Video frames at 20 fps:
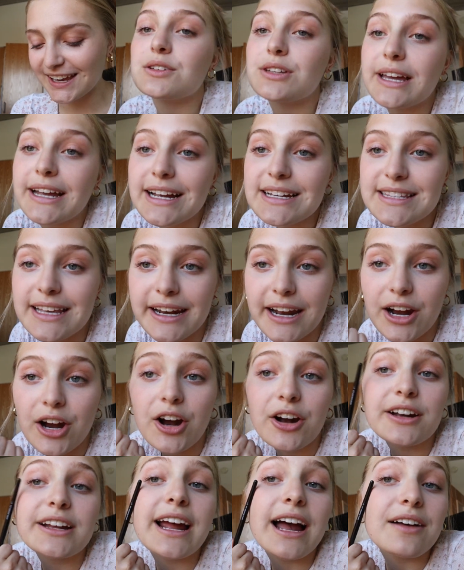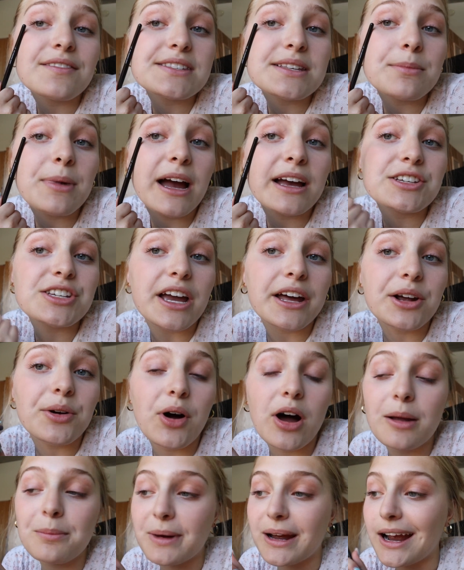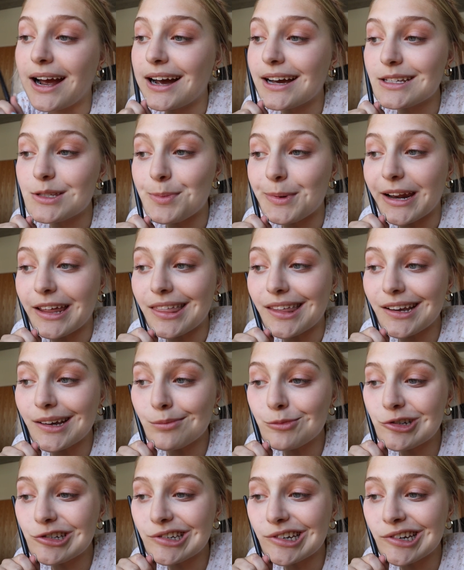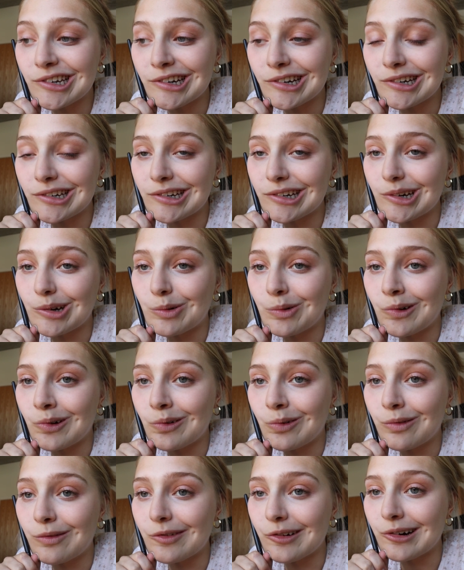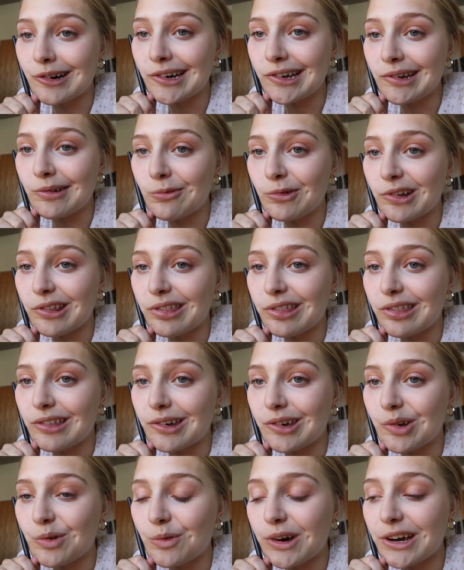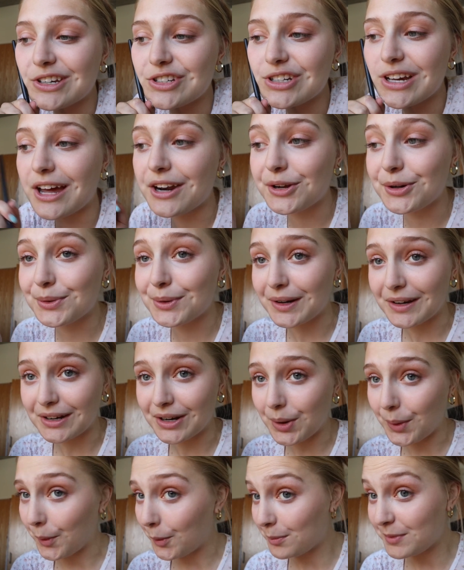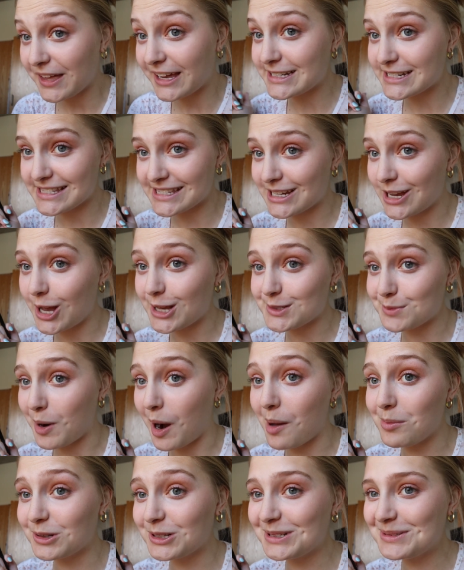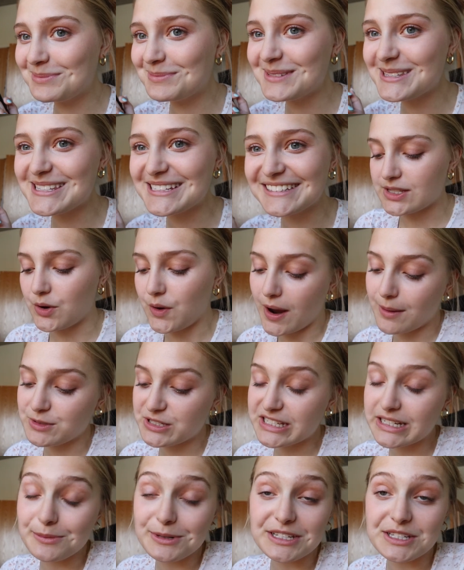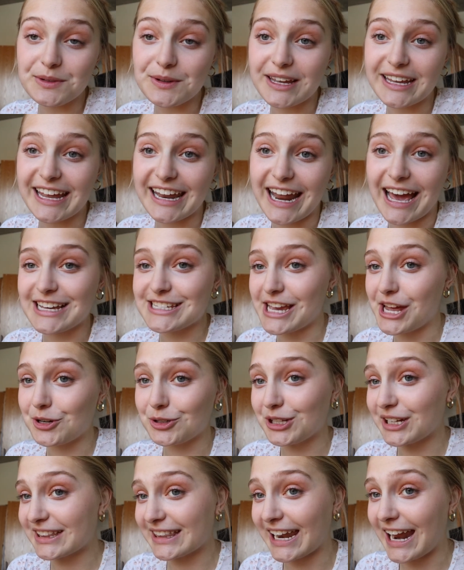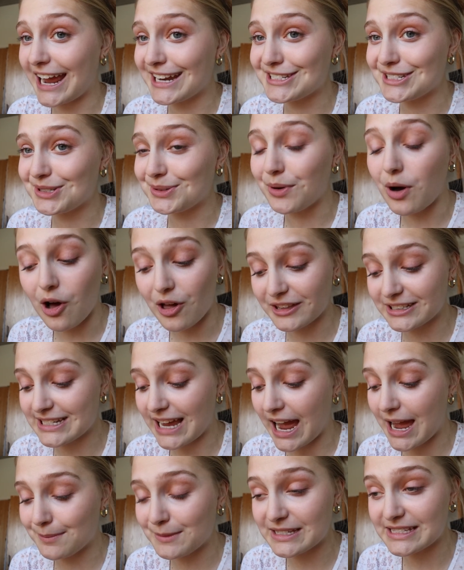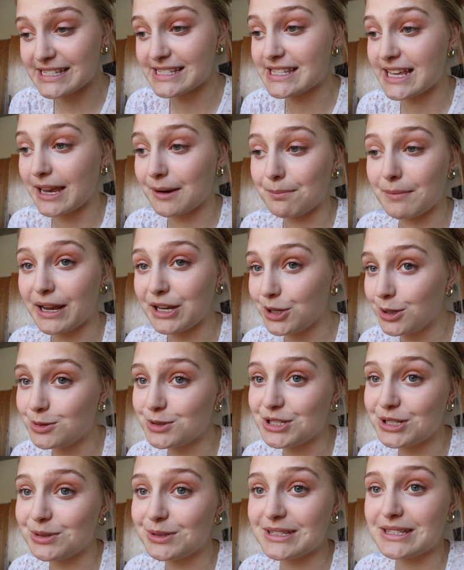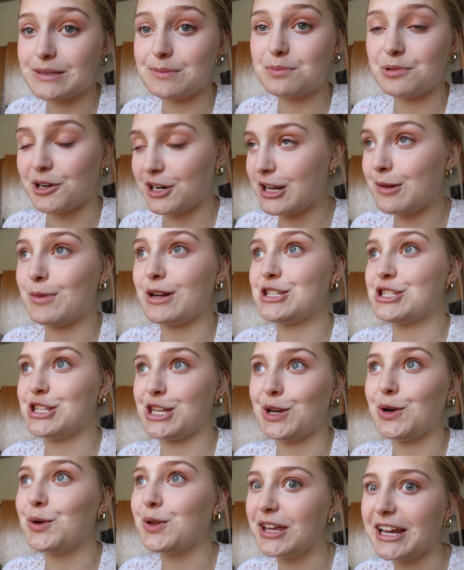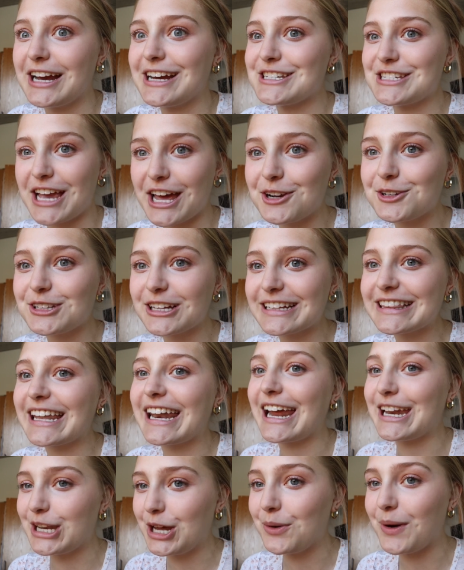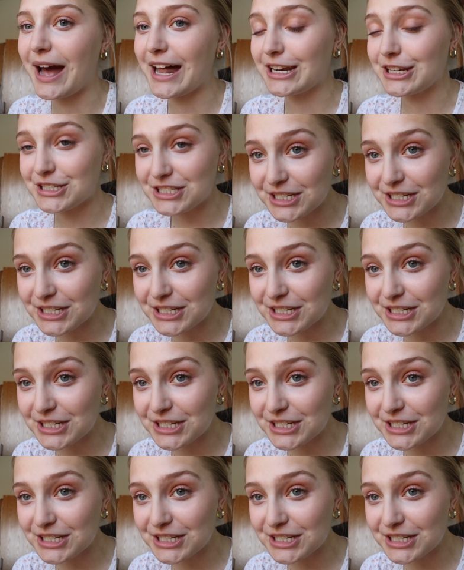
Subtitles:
So like I said, I already have some eyeshadow on my eyes, but I think I'm just kind of gonna go over it with the new eyeshadow and hope that doesn't cause problems. So I'm just gonna be doing an eyeshadow look that I do all the time. This is like my go-to. It's pretty much the only eyeshadow look that I know how to